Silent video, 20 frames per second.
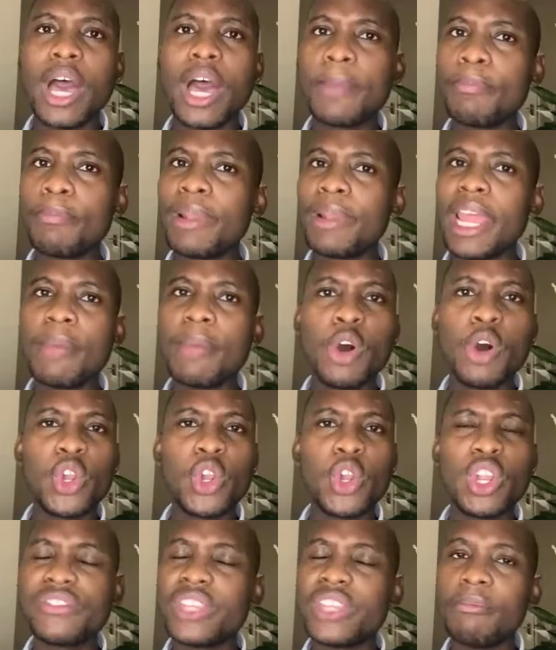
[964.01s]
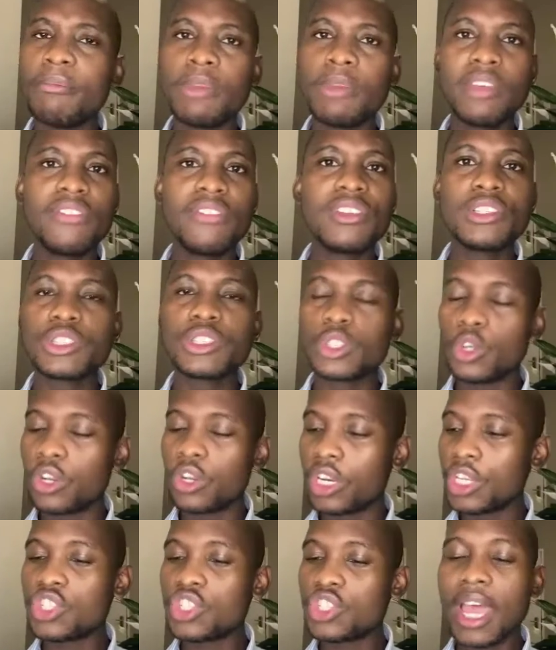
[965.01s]
I blame all of them. Even
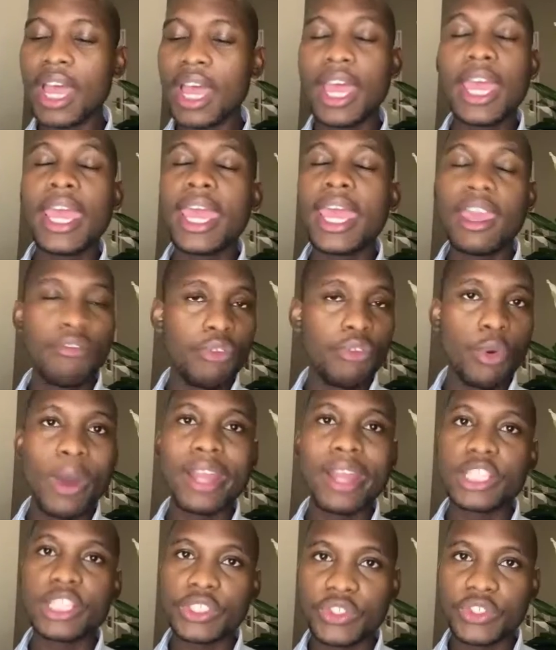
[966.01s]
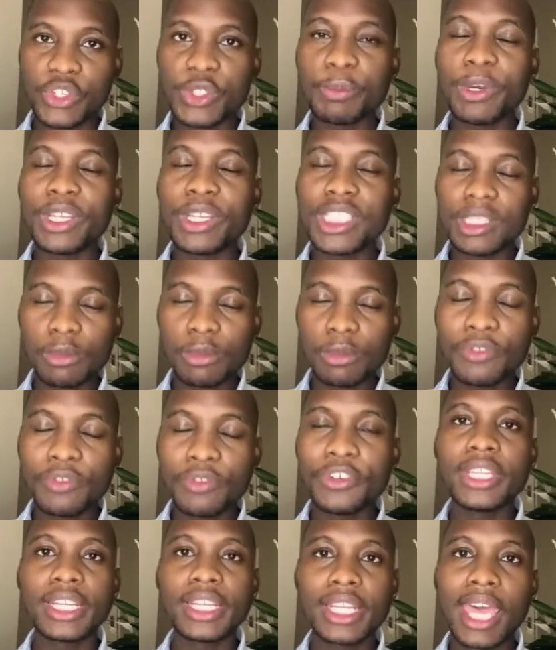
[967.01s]
Sorisha, everyone is responsible for
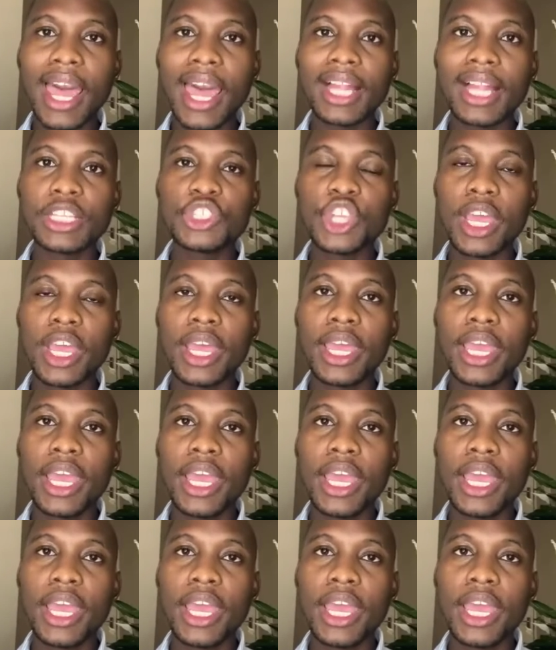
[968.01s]
that culture.